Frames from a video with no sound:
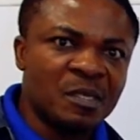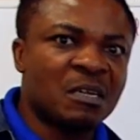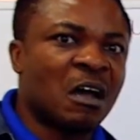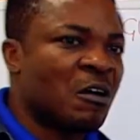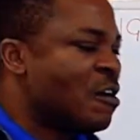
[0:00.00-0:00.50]

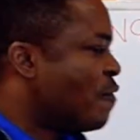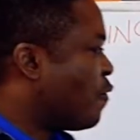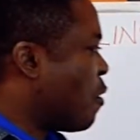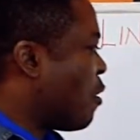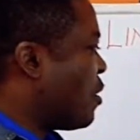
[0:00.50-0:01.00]
Now,
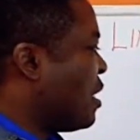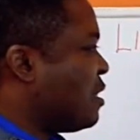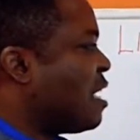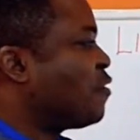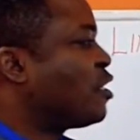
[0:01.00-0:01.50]
for a
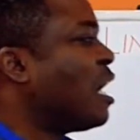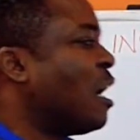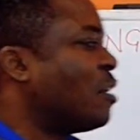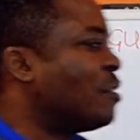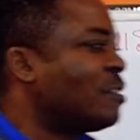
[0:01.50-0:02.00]
deaf
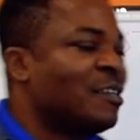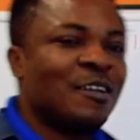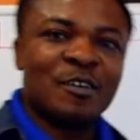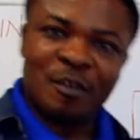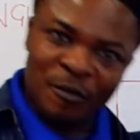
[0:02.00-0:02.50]
child,
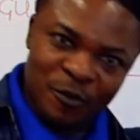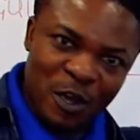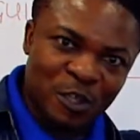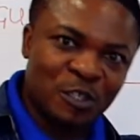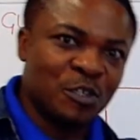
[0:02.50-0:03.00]
of
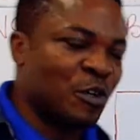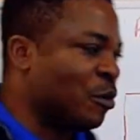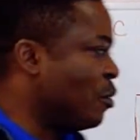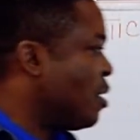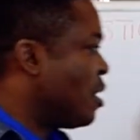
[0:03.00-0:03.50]
course you
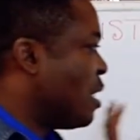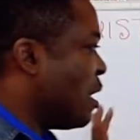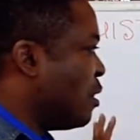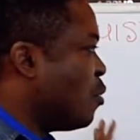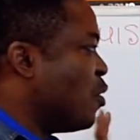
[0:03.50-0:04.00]
know
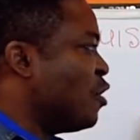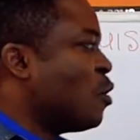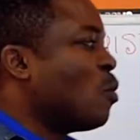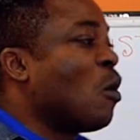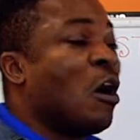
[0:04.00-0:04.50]
that
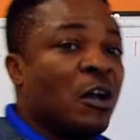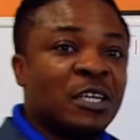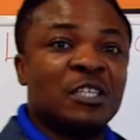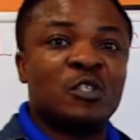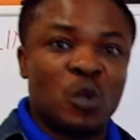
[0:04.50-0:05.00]
window
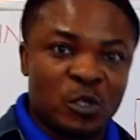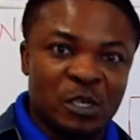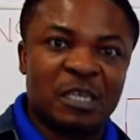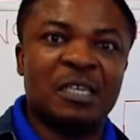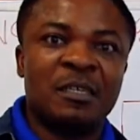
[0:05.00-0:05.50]
1 is
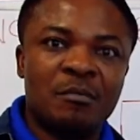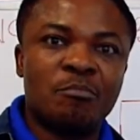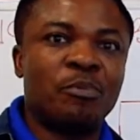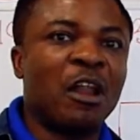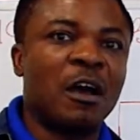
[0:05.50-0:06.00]
totally
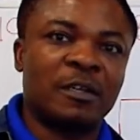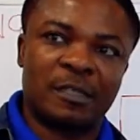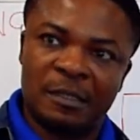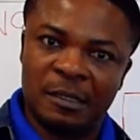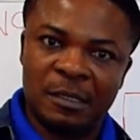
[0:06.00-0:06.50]

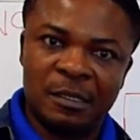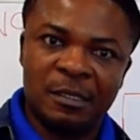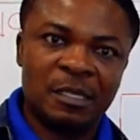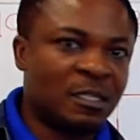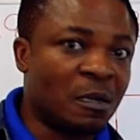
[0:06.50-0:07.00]
blocked.
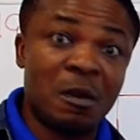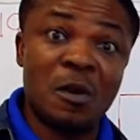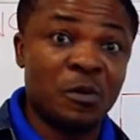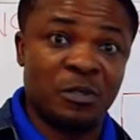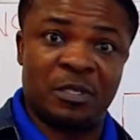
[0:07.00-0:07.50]
It's
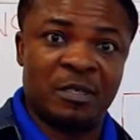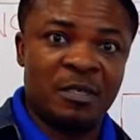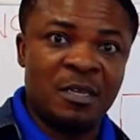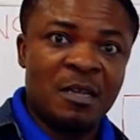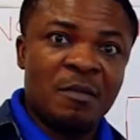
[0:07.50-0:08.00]
closed.
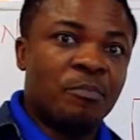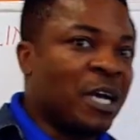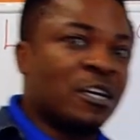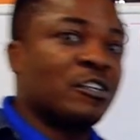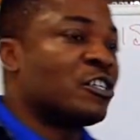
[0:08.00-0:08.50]

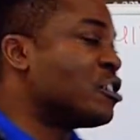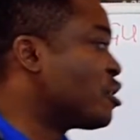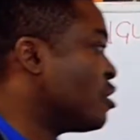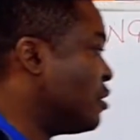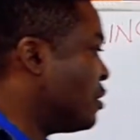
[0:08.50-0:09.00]
By
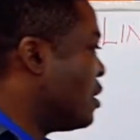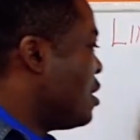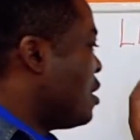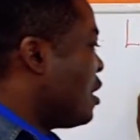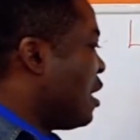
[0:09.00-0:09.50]
condition,
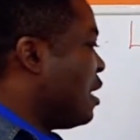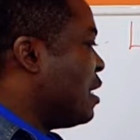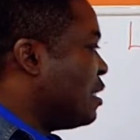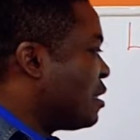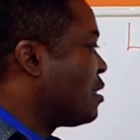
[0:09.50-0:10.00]
it
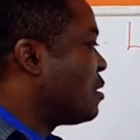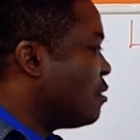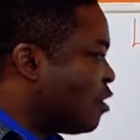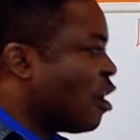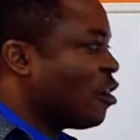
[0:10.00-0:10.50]
is
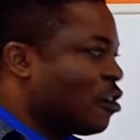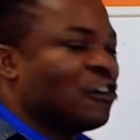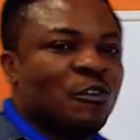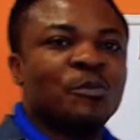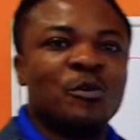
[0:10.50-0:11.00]
not going
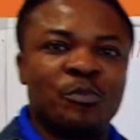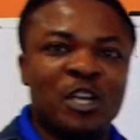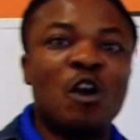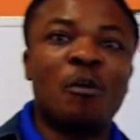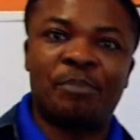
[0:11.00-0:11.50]
to
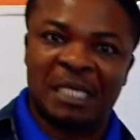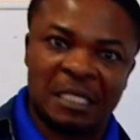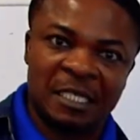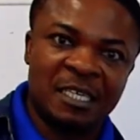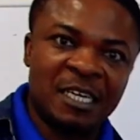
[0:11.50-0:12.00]
be
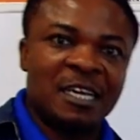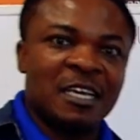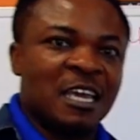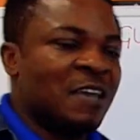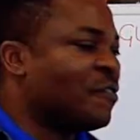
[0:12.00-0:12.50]
opened.
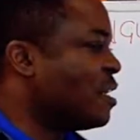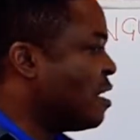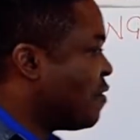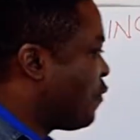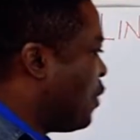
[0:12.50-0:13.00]
Even
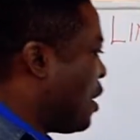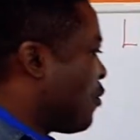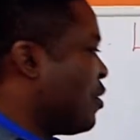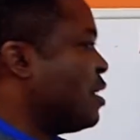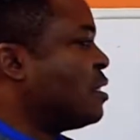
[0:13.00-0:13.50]
if
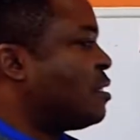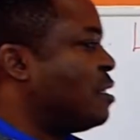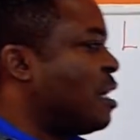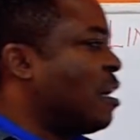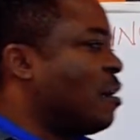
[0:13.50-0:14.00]
there is
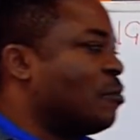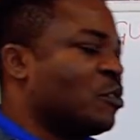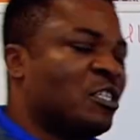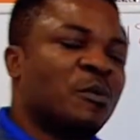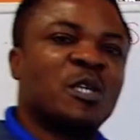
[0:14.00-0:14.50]

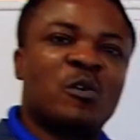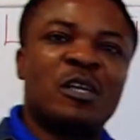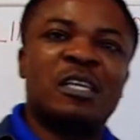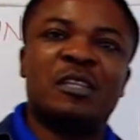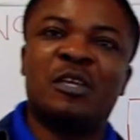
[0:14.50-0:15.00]

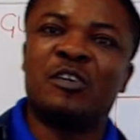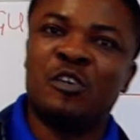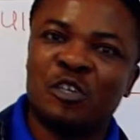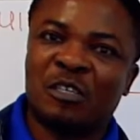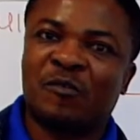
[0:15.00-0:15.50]
subsequently the
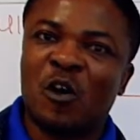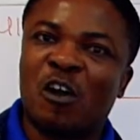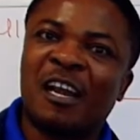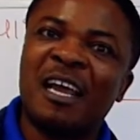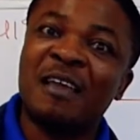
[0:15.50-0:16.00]
use of
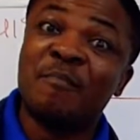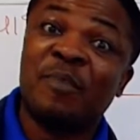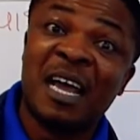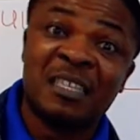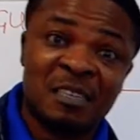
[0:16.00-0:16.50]
cochlear
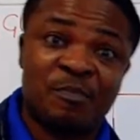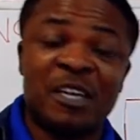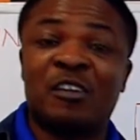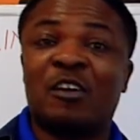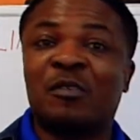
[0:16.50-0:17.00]
implant,
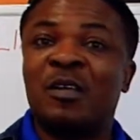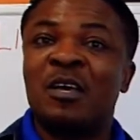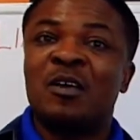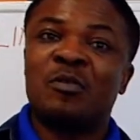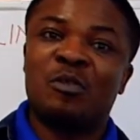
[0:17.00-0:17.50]
depending on
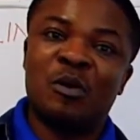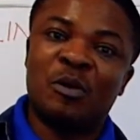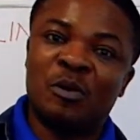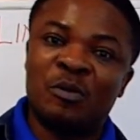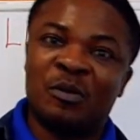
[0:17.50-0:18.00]

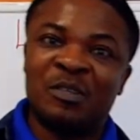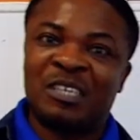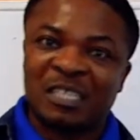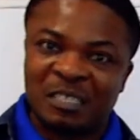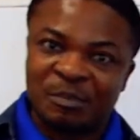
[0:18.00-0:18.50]
the
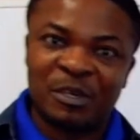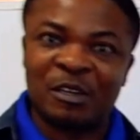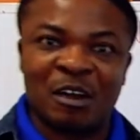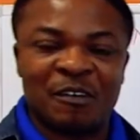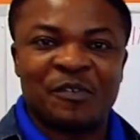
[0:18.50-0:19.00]

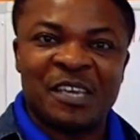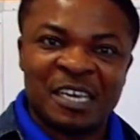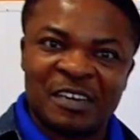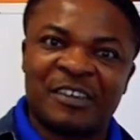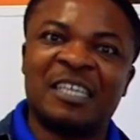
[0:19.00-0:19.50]
decibel of
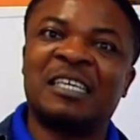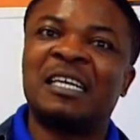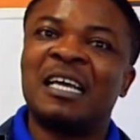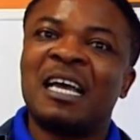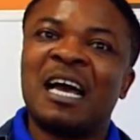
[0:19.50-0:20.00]

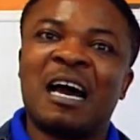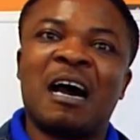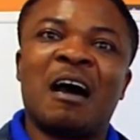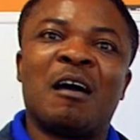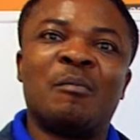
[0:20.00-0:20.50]
hearing,
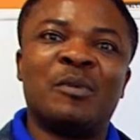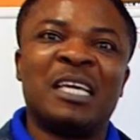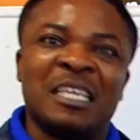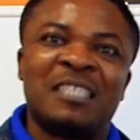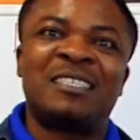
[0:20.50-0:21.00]

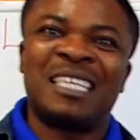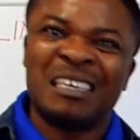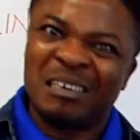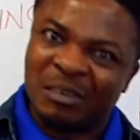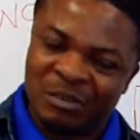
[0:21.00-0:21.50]
it is
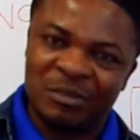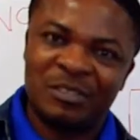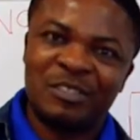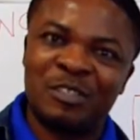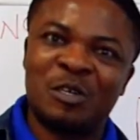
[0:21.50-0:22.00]
still
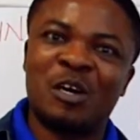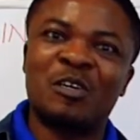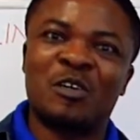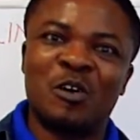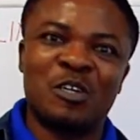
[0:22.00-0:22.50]

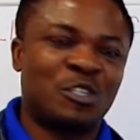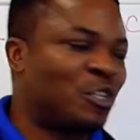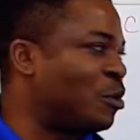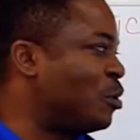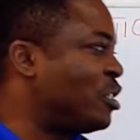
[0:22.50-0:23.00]
not going
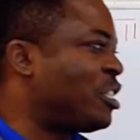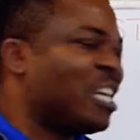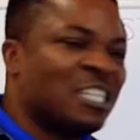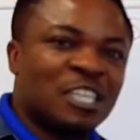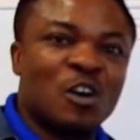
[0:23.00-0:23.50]
to
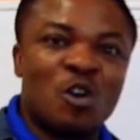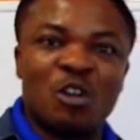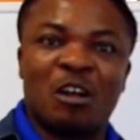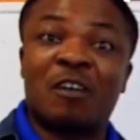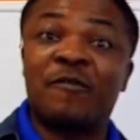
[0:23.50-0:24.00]
change a whole
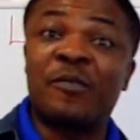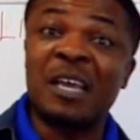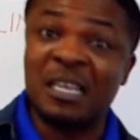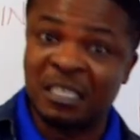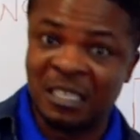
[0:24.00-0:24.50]
lot of
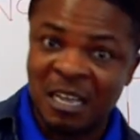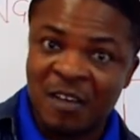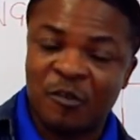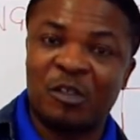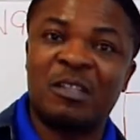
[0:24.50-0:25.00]
things
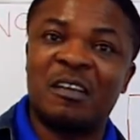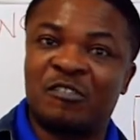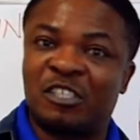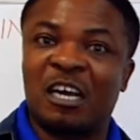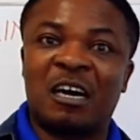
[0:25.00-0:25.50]
for the deaf
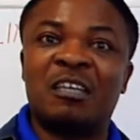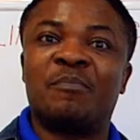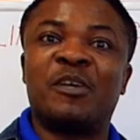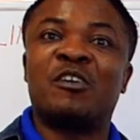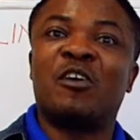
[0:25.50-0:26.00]
child,
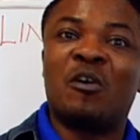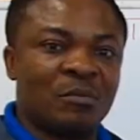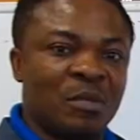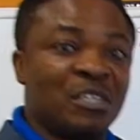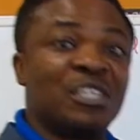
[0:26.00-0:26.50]
depending on
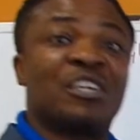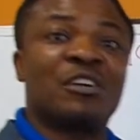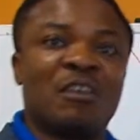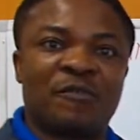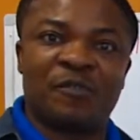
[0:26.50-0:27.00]
the
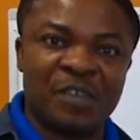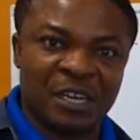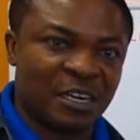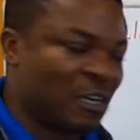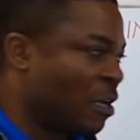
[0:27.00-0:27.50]
degree of
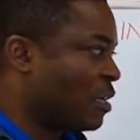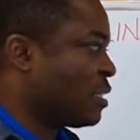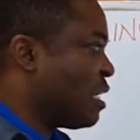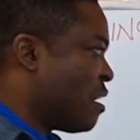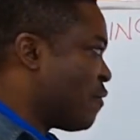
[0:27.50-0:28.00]
hearing
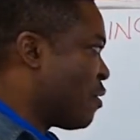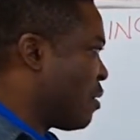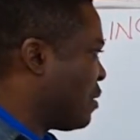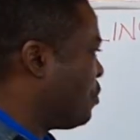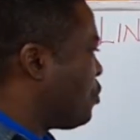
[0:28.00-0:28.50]
loss and
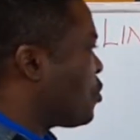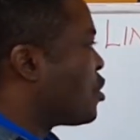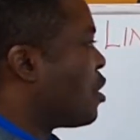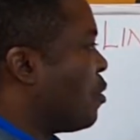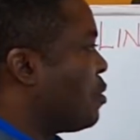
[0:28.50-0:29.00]
everything.
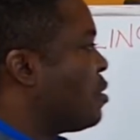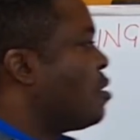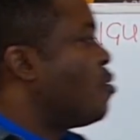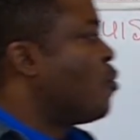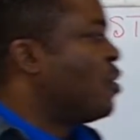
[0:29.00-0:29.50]
So
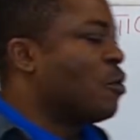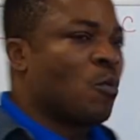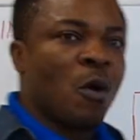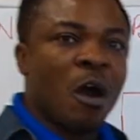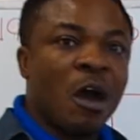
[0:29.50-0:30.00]
window
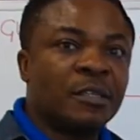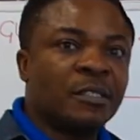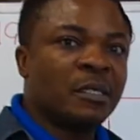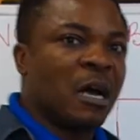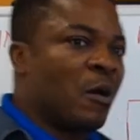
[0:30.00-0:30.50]

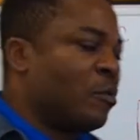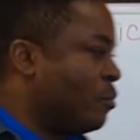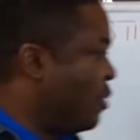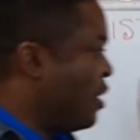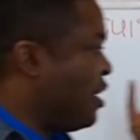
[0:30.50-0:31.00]
1 are
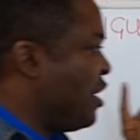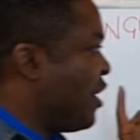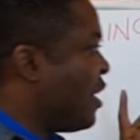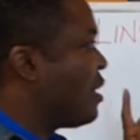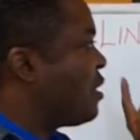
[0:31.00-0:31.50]
the
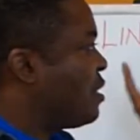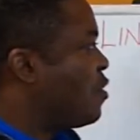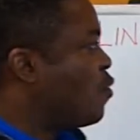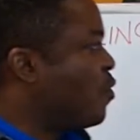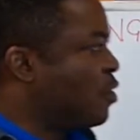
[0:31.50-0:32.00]
ear,
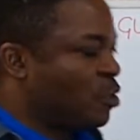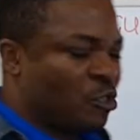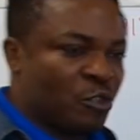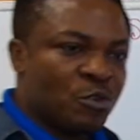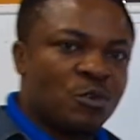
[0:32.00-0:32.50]
window
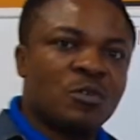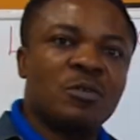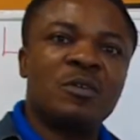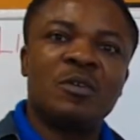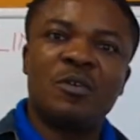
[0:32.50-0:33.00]

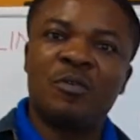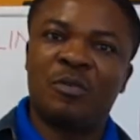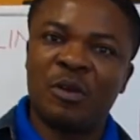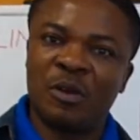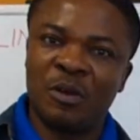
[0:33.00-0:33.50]
2
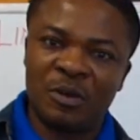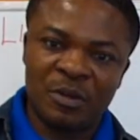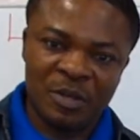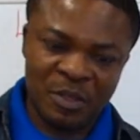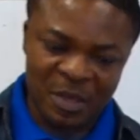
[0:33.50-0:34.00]
the
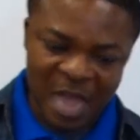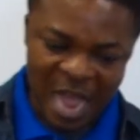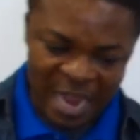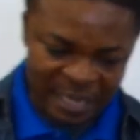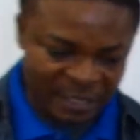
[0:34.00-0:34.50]

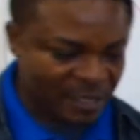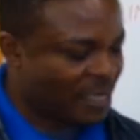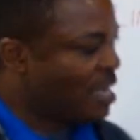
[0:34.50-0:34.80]
eyes.